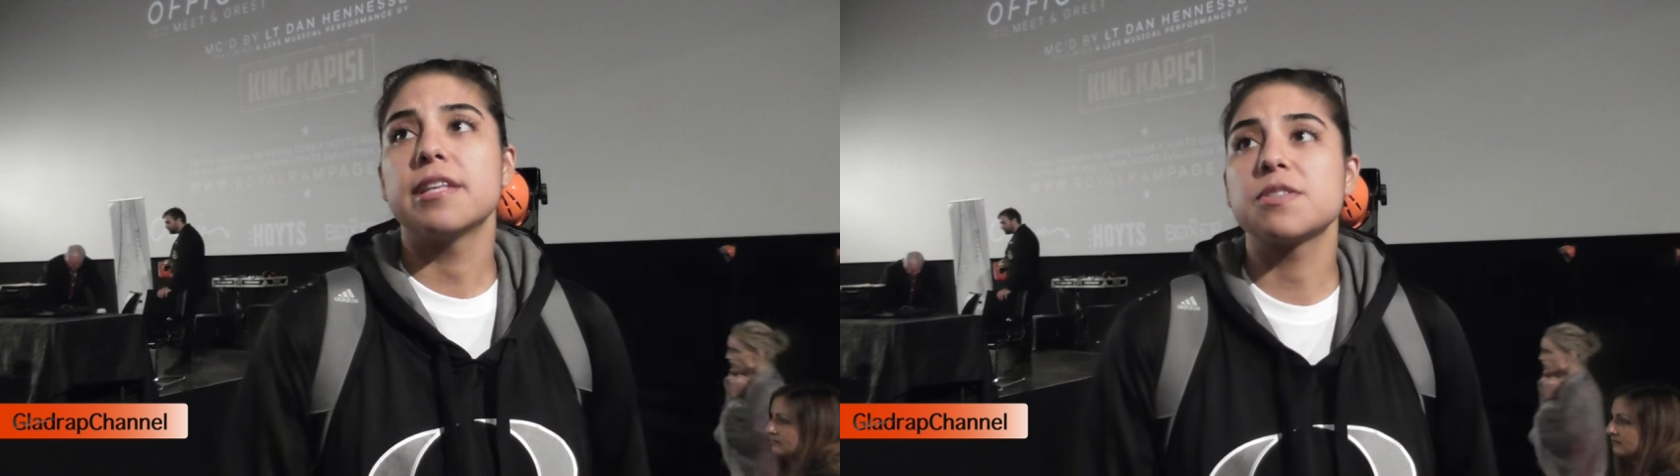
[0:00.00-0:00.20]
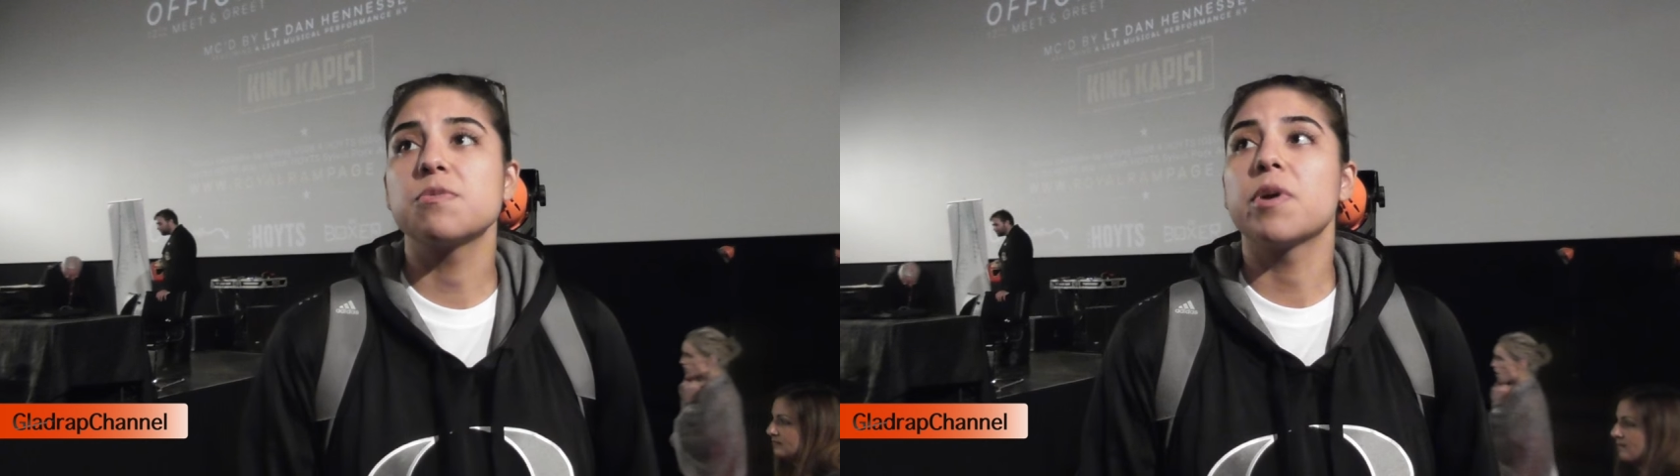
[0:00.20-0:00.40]

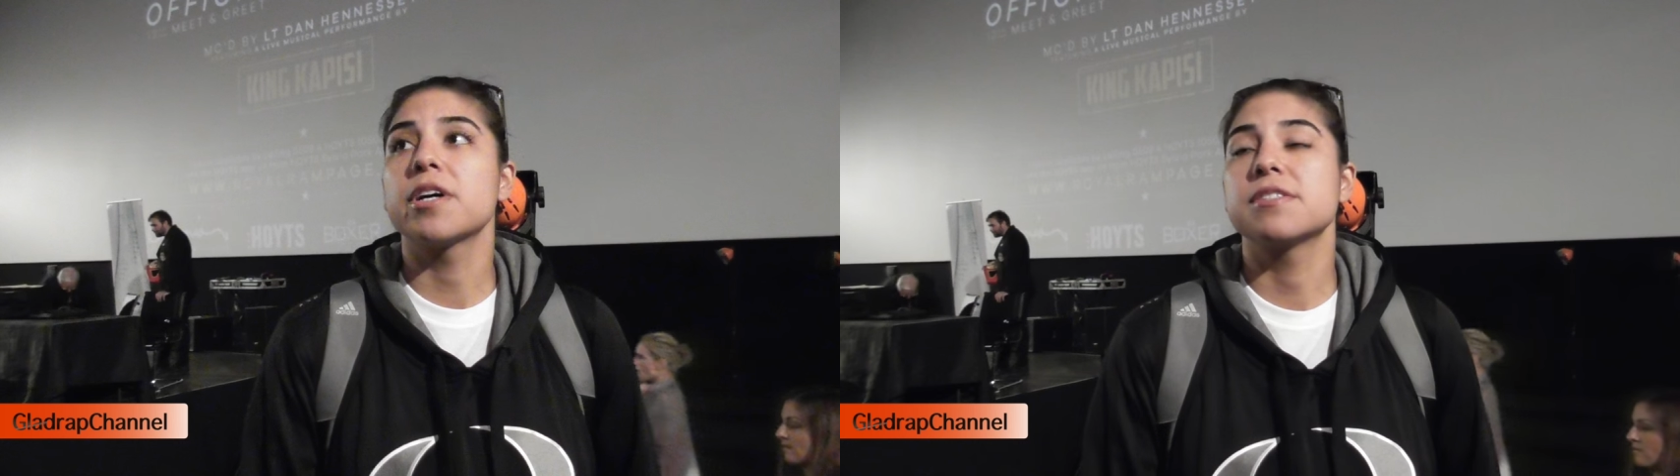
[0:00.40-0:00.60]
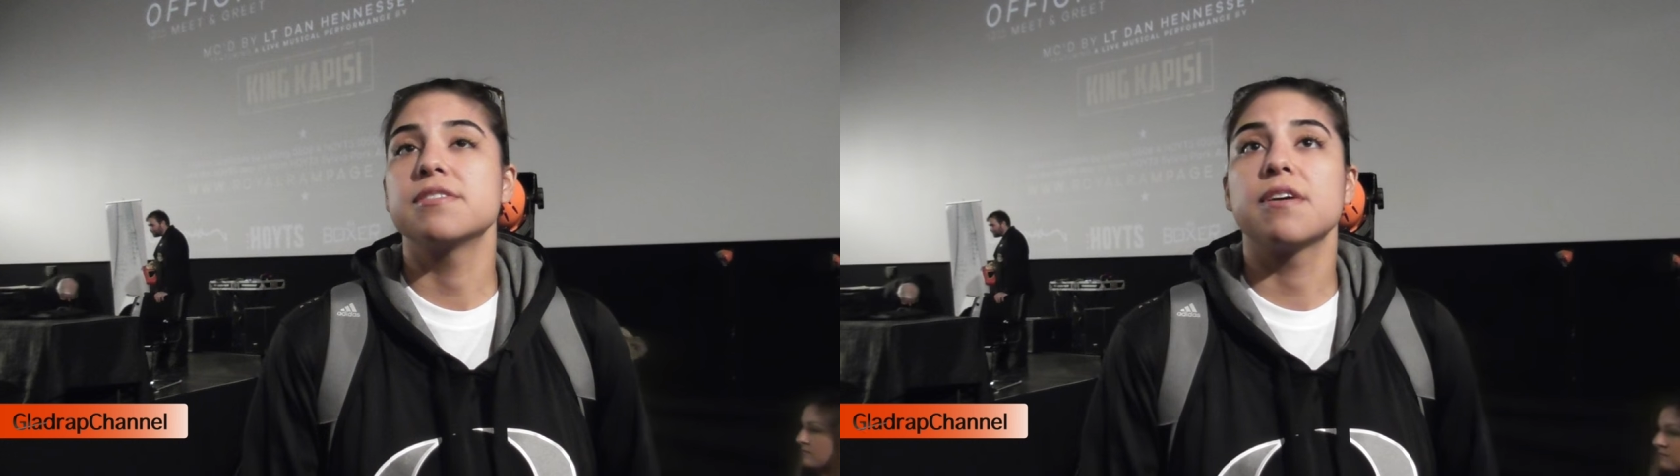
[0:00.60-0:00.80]
that's what
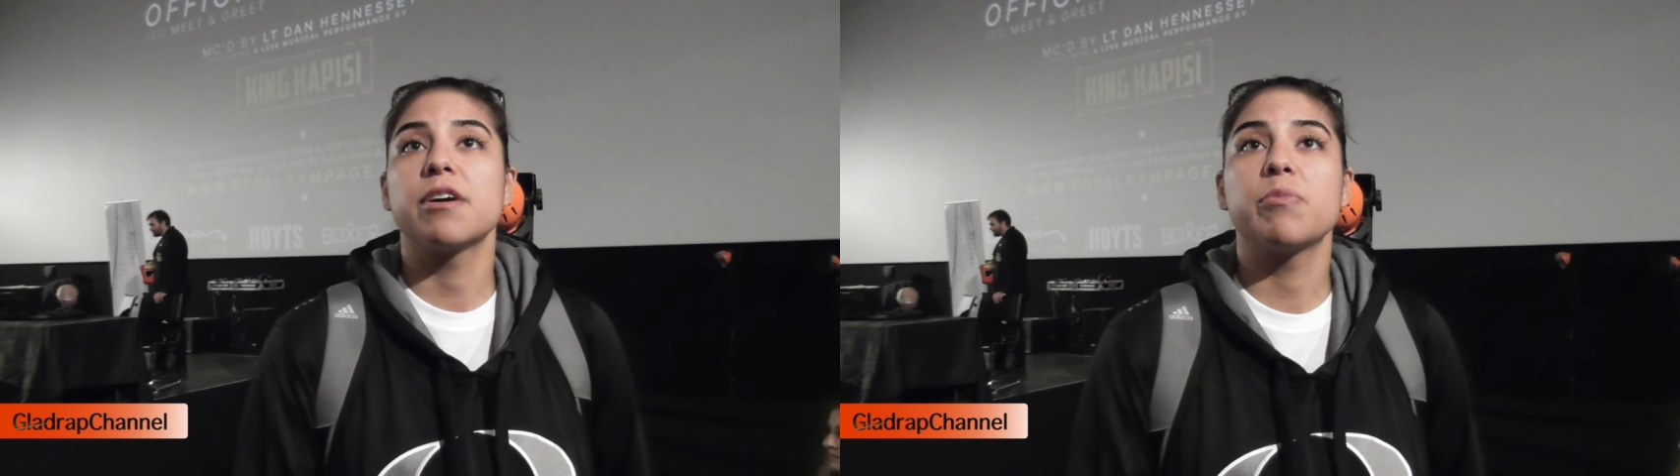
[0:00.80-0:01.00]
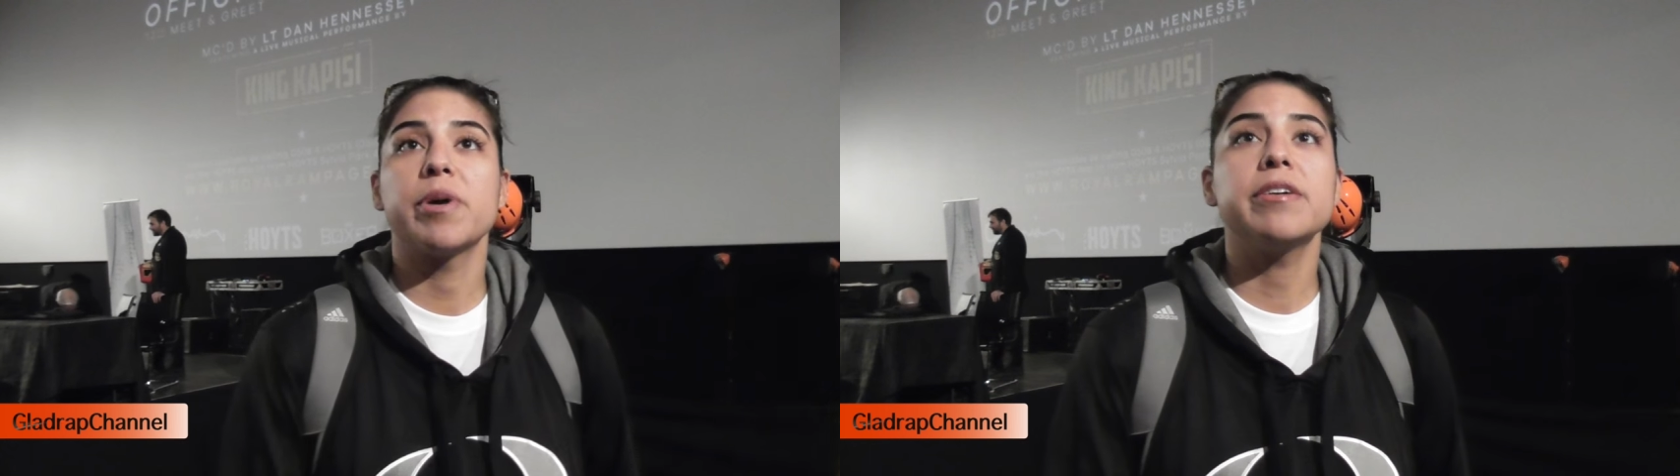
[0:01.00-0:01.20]
boxing's
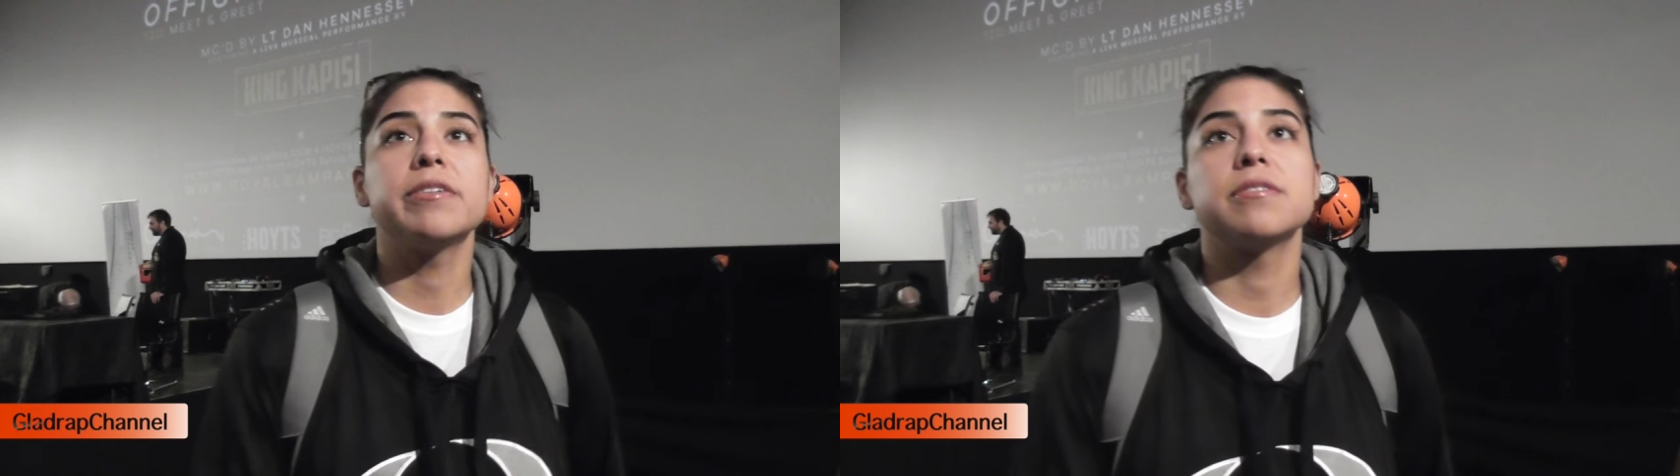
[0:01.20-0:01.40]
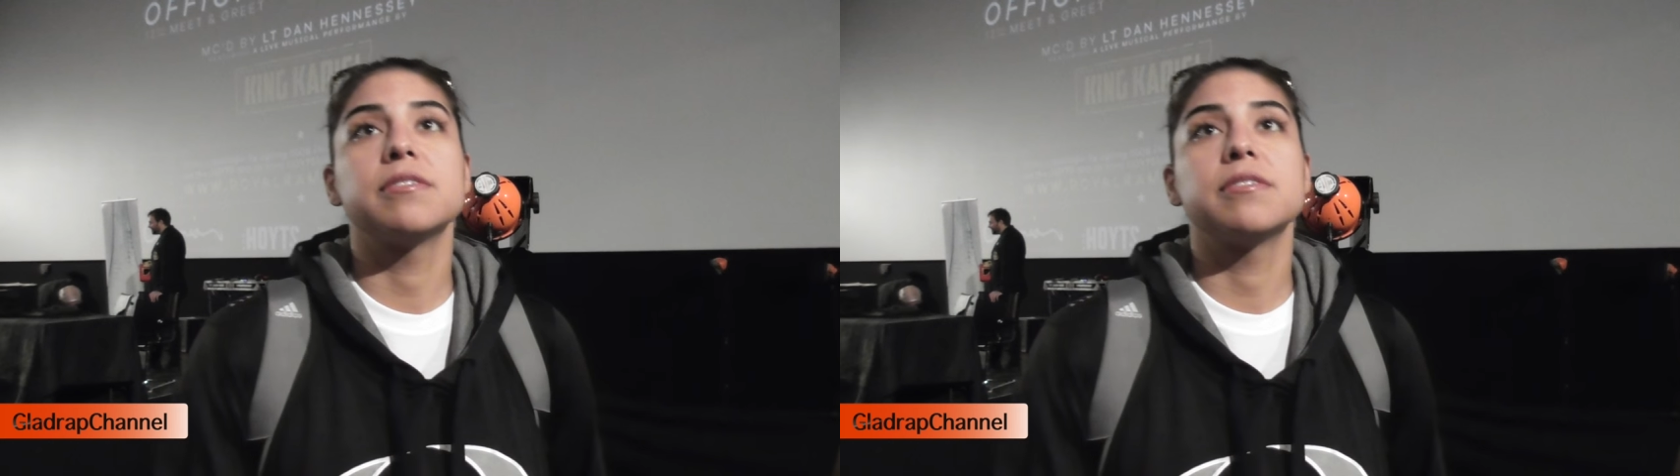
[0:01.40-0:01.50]
all about